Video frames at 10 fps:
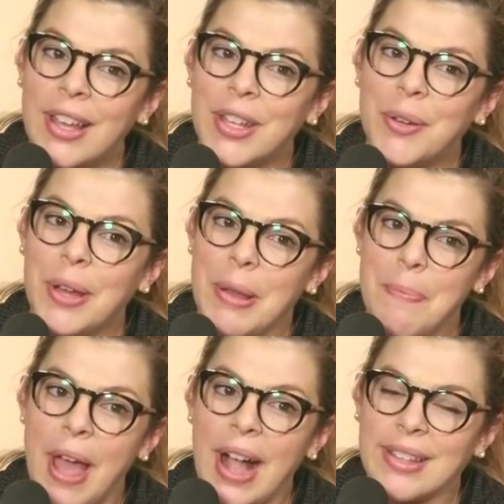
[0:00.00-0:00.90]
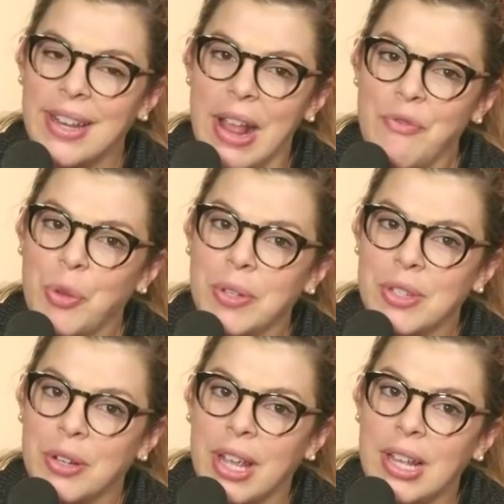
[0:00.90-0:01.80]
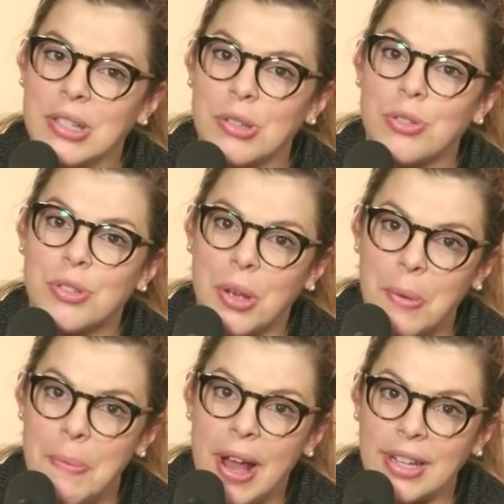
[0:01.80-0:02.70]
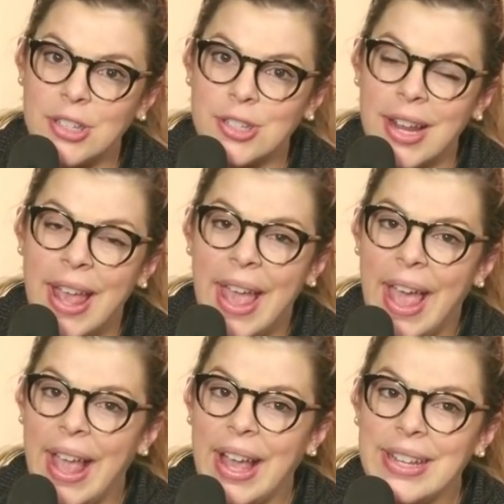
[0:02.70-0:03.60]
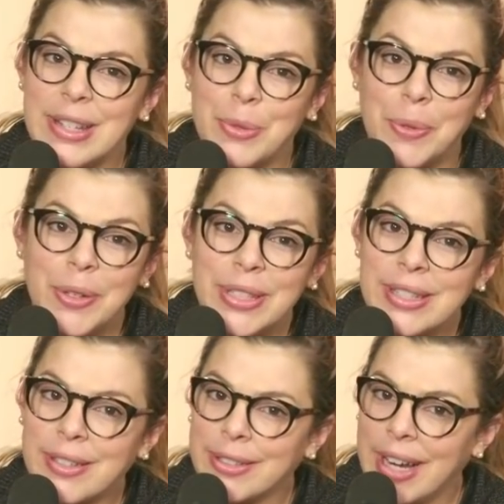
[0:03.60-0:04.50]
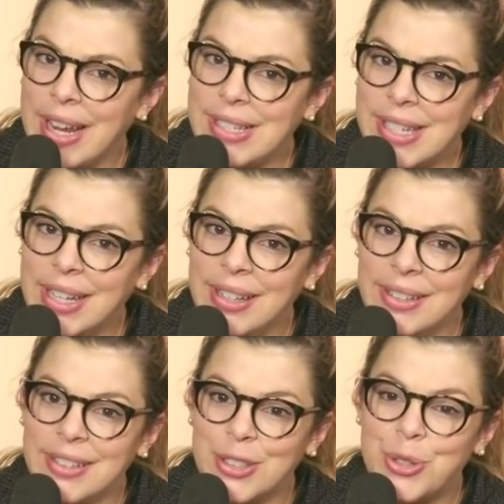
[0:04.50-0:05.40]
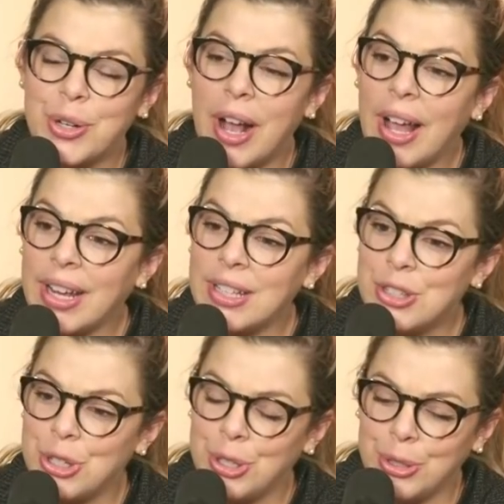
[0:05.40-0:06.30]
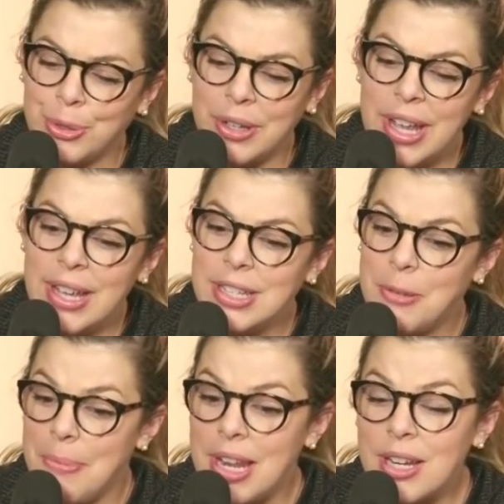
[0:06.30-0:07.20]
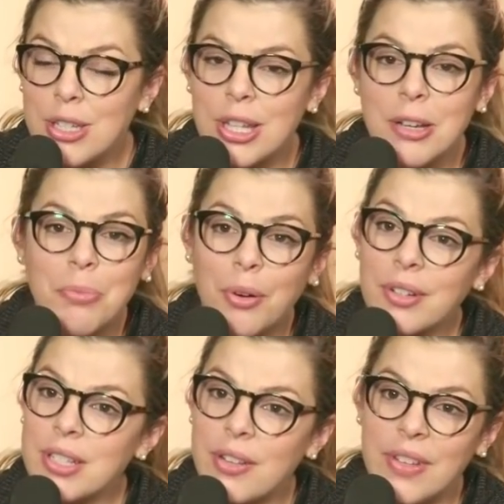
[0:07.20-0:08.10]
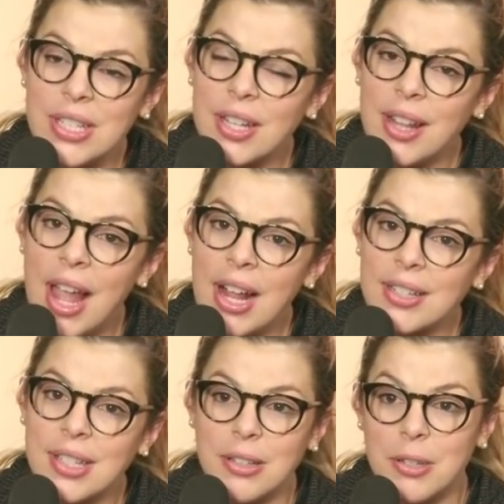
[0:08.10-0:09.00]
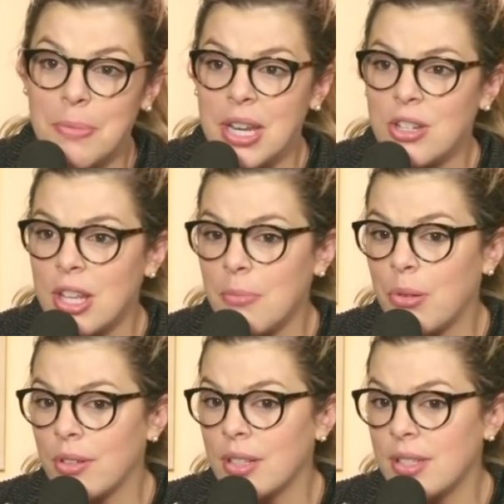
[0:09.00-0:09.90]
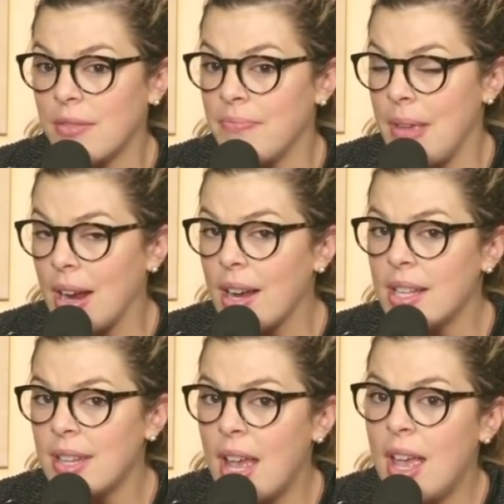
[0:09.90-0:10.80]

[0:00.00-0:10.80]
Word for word: You impact and influence your kids so much. And the world is crazy trying to diminish the importance of intellect, diminish the importance of merit,